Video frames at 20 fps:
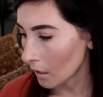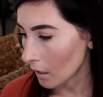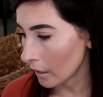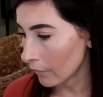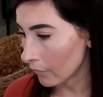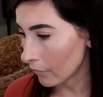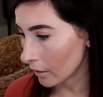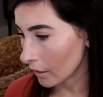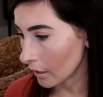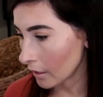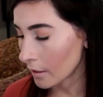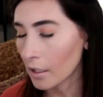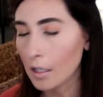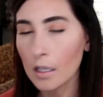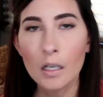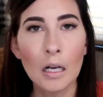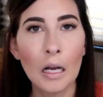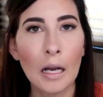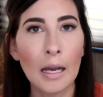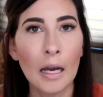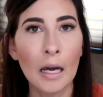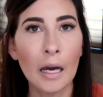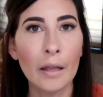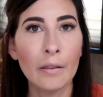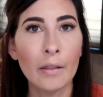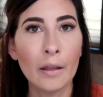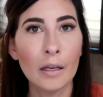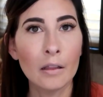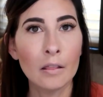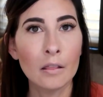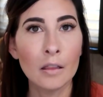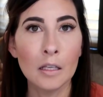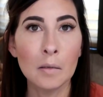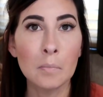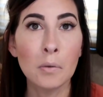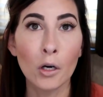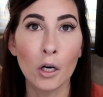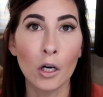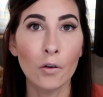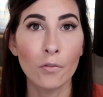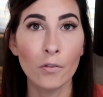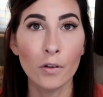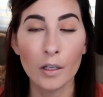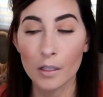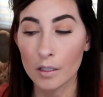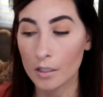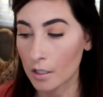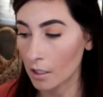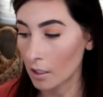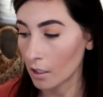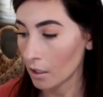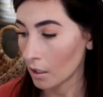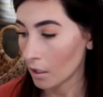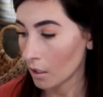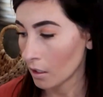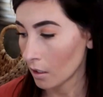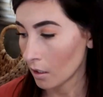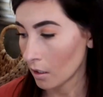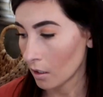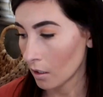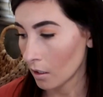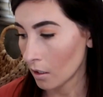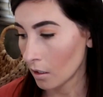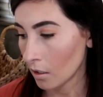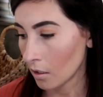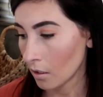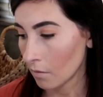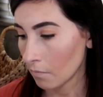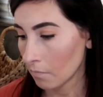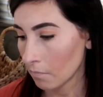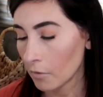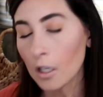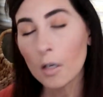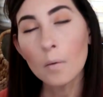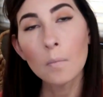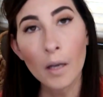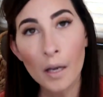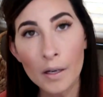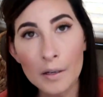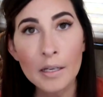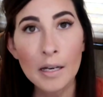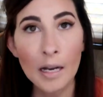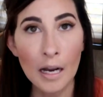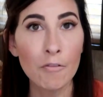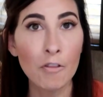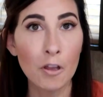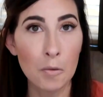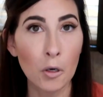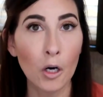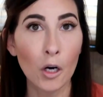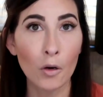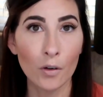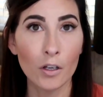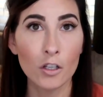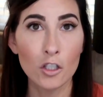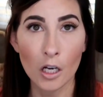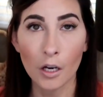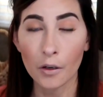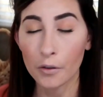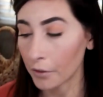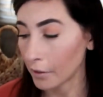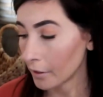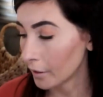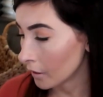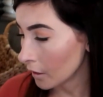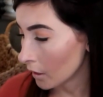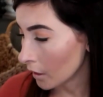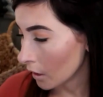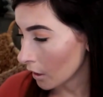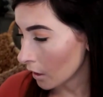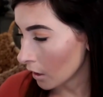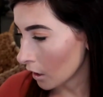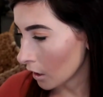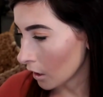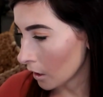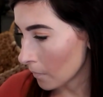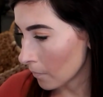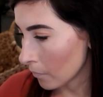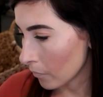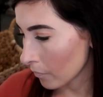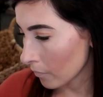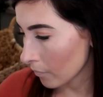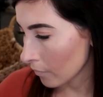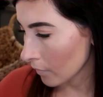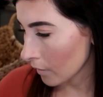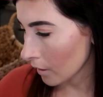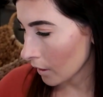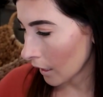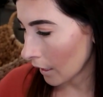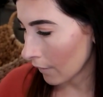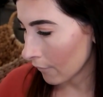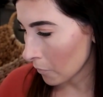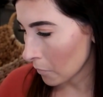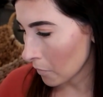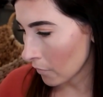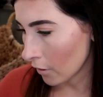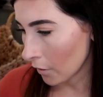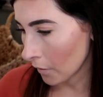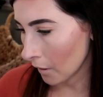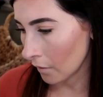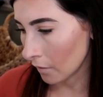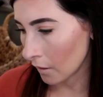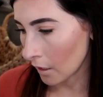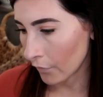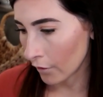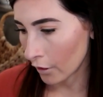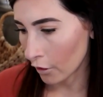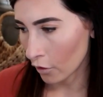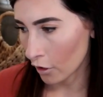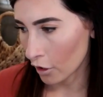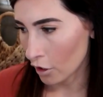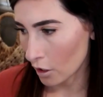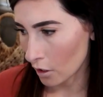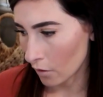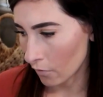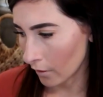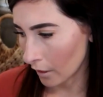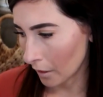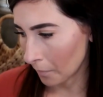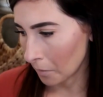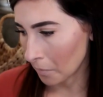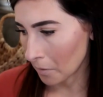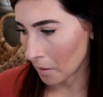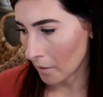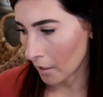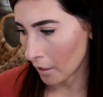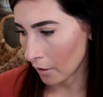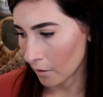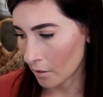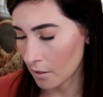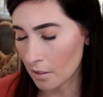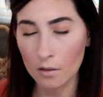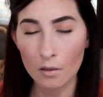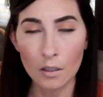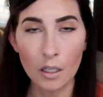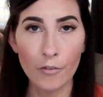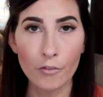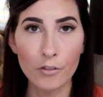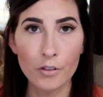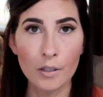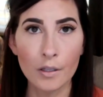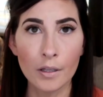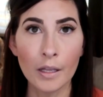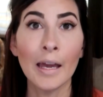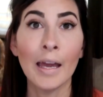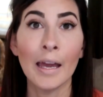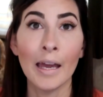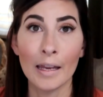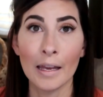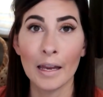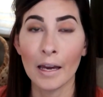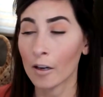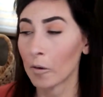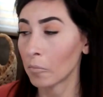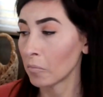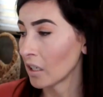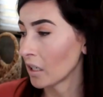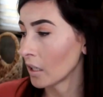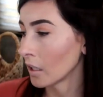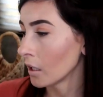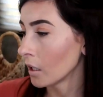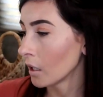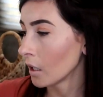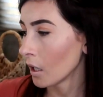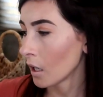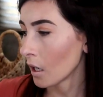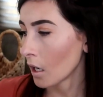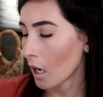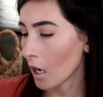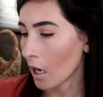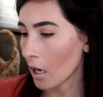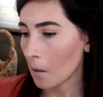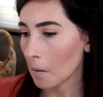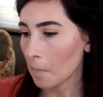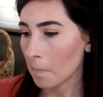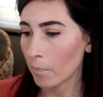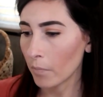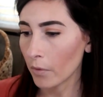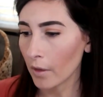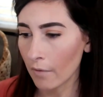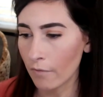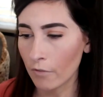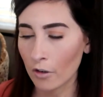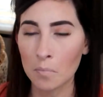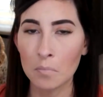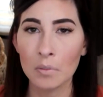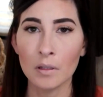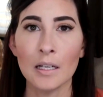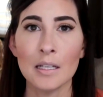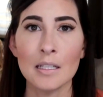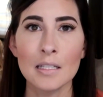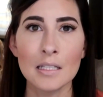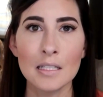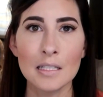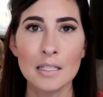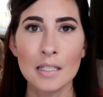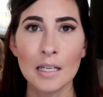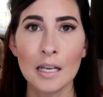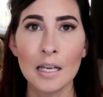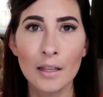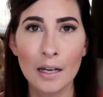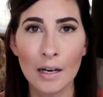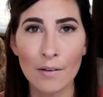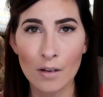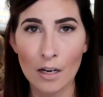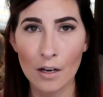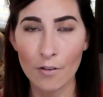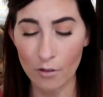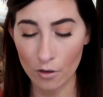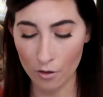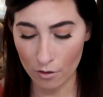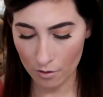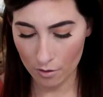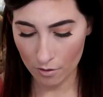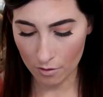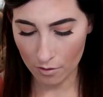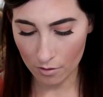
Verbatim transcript: If anything, I had like the perfect, no, I did have the perfect childhood. Came from a very loving Christian family. My parents loved the heck out of me. I'm very blessed to say that I've never